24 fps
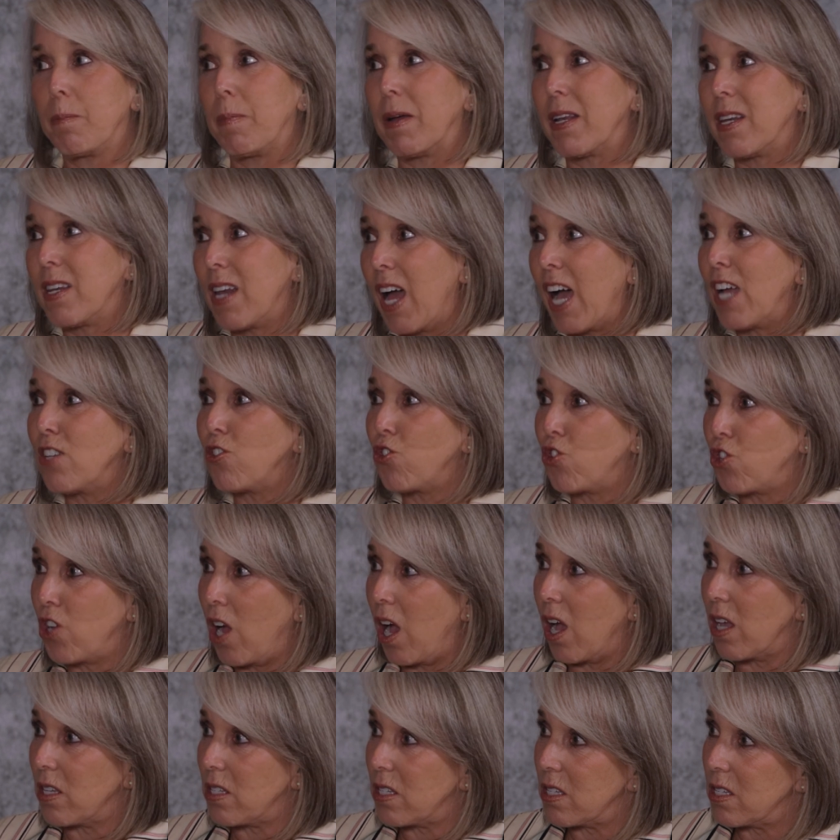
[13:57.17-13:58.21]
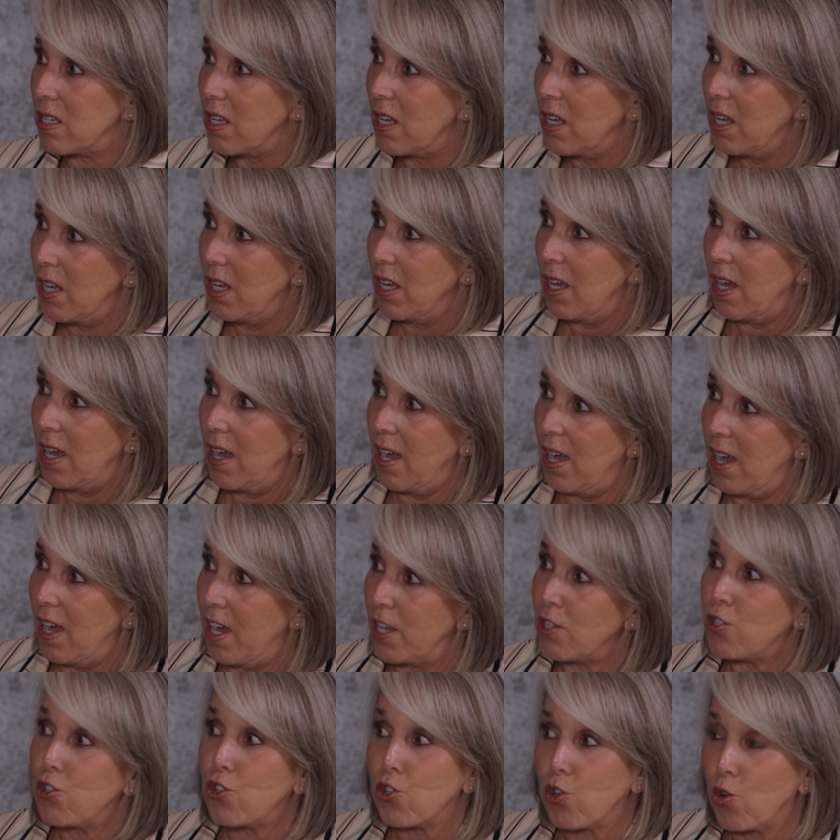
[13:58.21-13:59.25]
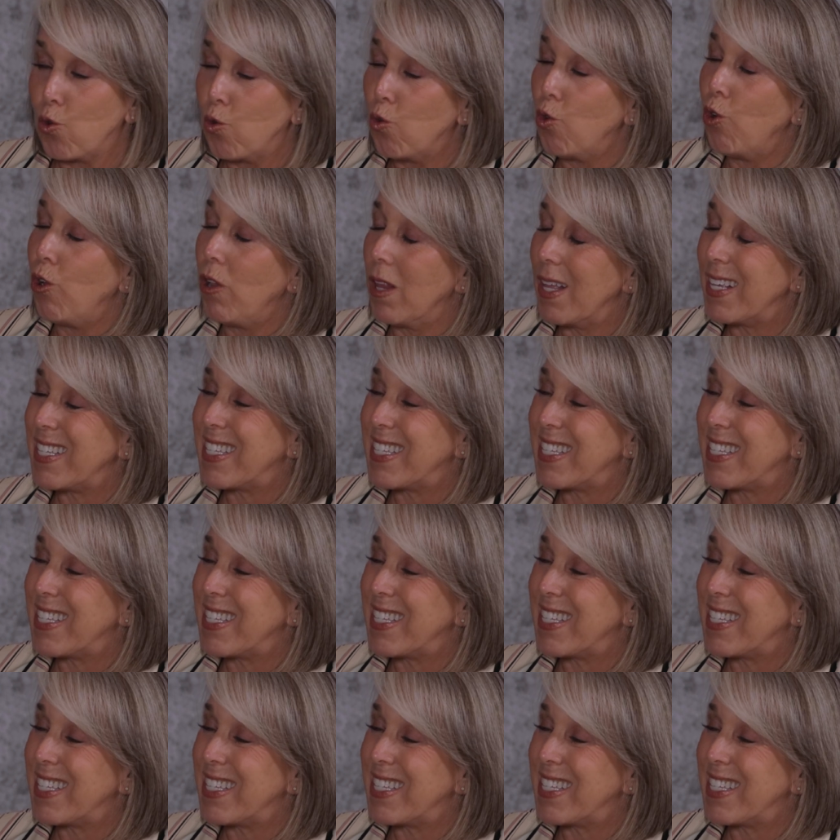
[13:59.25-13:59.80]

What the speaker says: but not just, school